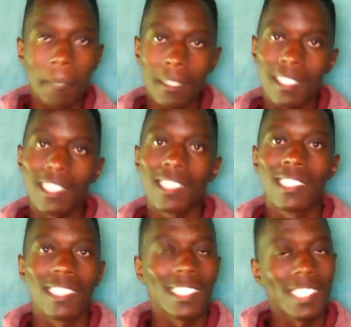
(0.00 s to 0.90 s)
Because,
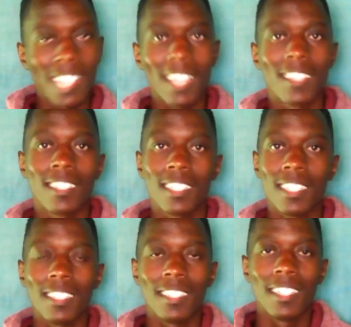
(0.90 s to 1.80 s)
yeah,
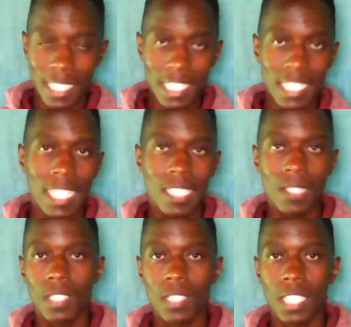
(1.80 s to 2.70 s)
this guy's